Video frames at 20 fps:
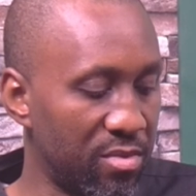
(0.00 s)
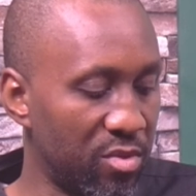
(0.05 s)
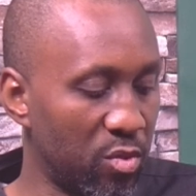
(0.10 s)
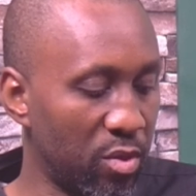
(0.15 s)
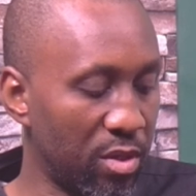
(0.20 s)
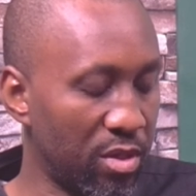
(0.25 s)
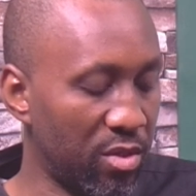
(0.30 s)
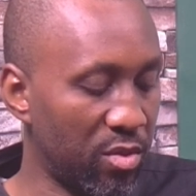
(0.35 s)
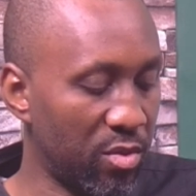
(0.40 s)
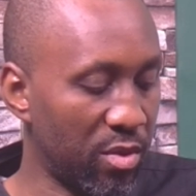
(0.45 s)

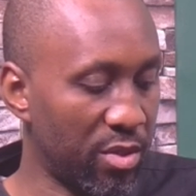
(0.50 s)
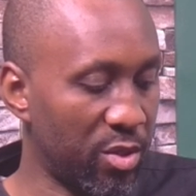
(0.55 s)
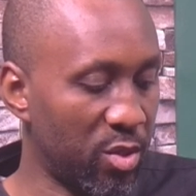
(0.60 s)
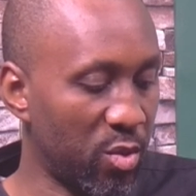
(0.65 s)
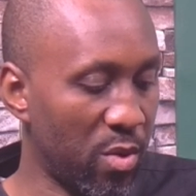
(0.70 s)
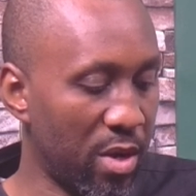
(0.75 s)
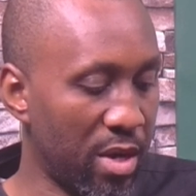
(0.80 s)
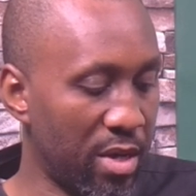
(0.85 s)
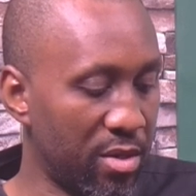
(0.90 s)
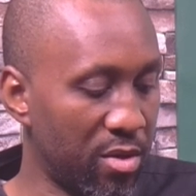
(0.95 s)

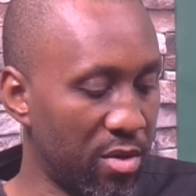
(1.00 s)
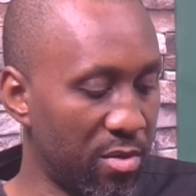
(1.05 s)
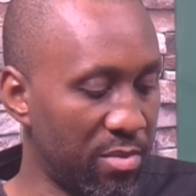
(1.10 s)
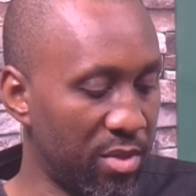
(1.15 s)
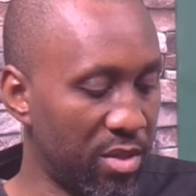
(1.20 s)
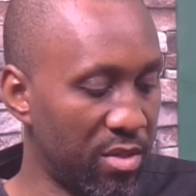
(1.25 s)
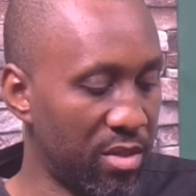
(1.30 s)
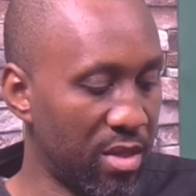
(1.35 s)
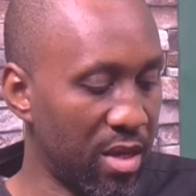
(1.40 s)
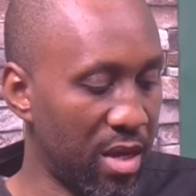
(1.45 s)
2021 up
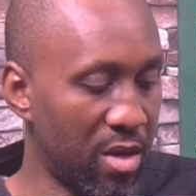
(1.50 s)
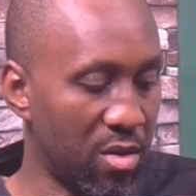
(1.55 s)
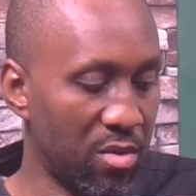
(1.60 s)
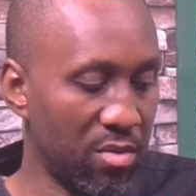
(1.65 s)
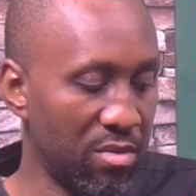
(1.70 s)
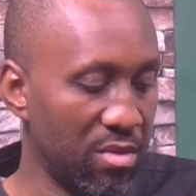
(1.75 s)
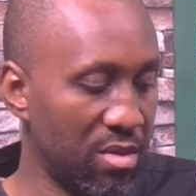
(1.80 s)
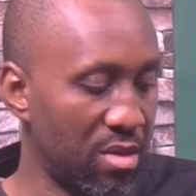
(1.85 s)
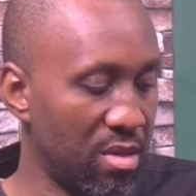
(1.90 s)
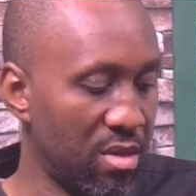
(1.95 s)
to now,
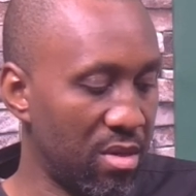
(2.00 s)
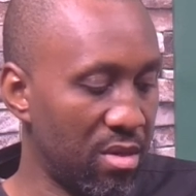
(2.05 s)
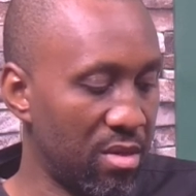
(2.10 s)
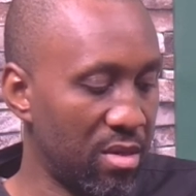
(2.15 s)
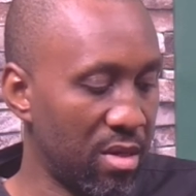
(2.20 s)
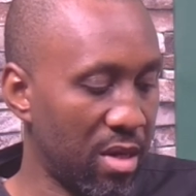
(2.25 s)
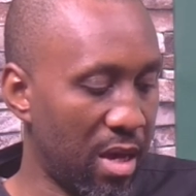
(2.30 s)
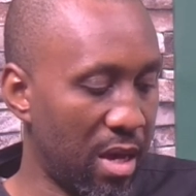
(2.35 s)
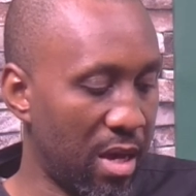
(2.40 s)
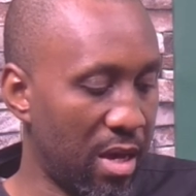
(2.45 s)

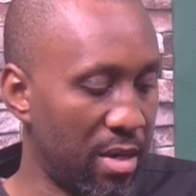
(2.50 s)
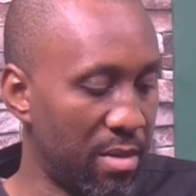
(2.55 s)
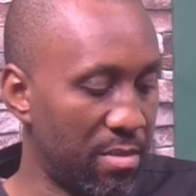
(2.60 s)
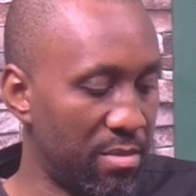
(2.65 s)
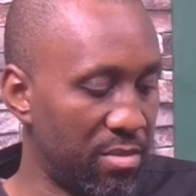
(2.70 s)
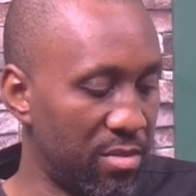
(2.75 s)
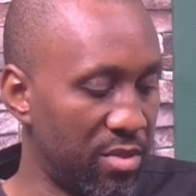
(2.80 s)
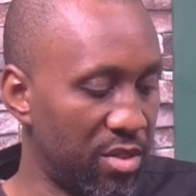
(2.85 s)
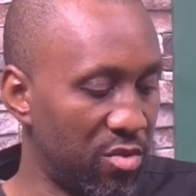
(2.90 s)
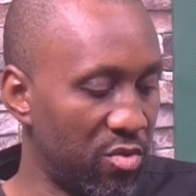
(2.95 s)

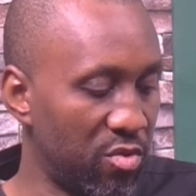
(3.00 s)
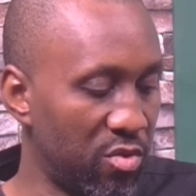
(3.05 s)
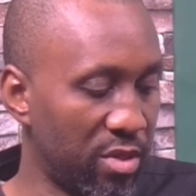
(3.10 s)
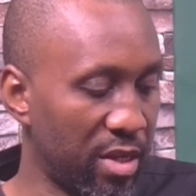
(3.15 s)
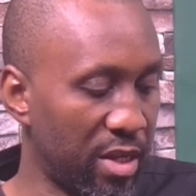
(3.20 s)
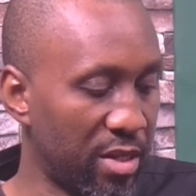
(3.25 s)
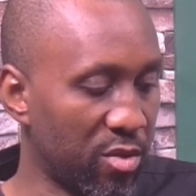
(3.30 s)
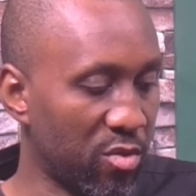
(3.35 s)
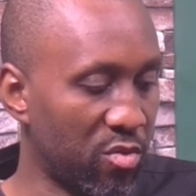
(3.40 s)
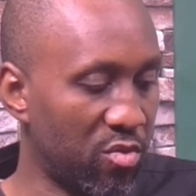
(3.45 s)
um, the news
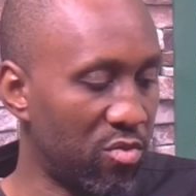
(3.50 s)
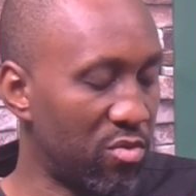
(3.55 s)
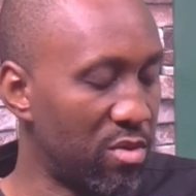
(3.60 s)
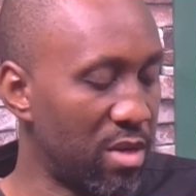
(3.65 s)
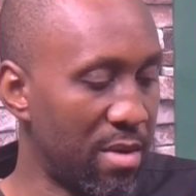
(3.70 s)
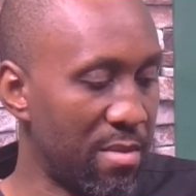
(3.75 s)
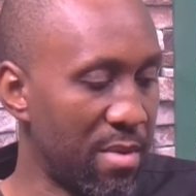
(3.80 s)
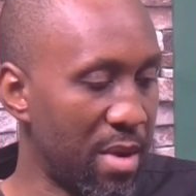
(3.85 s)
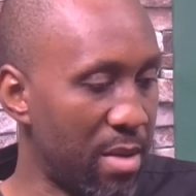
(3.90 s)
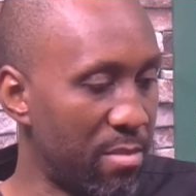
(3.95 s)
has cooled
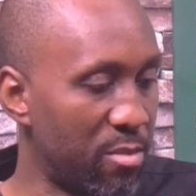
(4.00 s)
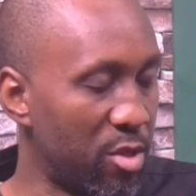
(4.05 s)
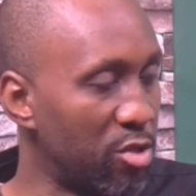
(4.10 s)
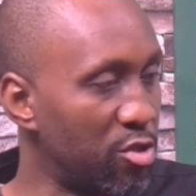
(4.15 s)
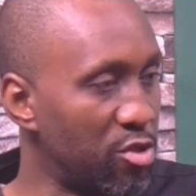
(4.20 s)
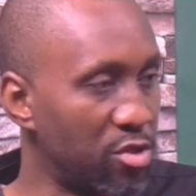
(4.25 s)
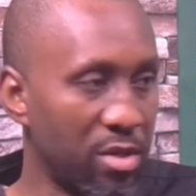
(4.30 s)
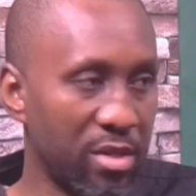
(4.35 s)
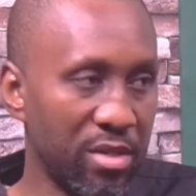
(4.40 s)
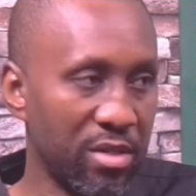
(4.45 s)
down, I'm not
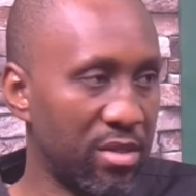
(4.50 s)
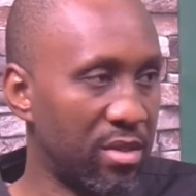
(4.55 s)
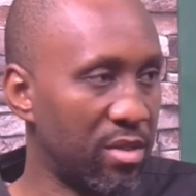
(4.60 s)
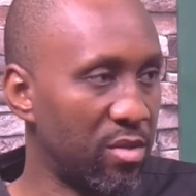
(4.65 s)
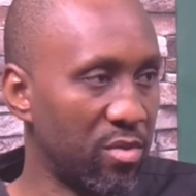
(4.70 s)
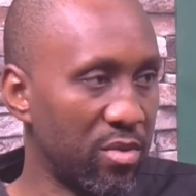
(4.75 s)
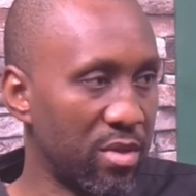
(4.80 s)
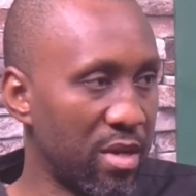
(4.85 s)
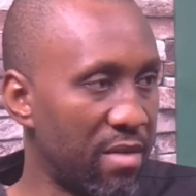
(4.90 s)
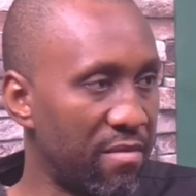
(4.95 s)
sure anything
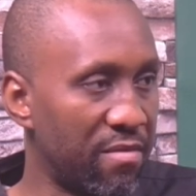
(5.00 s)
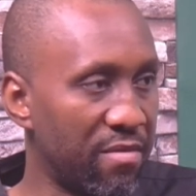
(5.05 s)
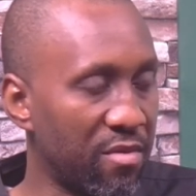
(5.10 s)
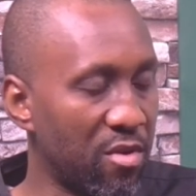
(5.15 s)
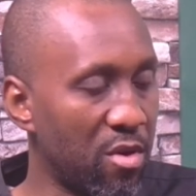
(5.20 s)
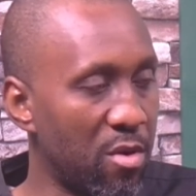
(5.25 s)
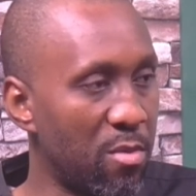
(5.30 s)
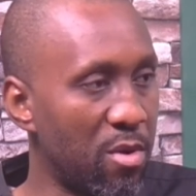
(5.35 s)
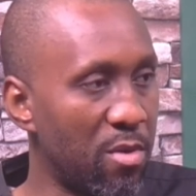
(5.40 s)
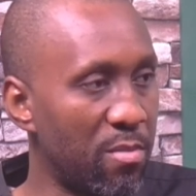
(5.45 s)
would have
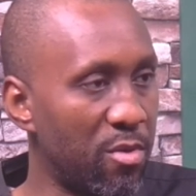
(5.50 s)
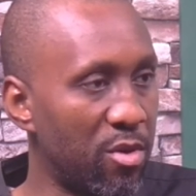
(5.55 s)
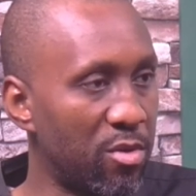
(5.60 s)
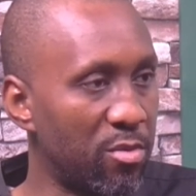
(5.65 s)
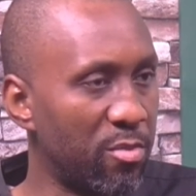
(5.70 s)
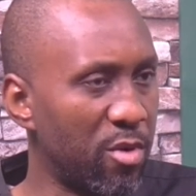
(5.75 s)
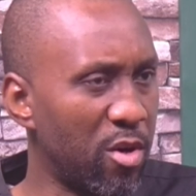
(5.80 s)
come on board.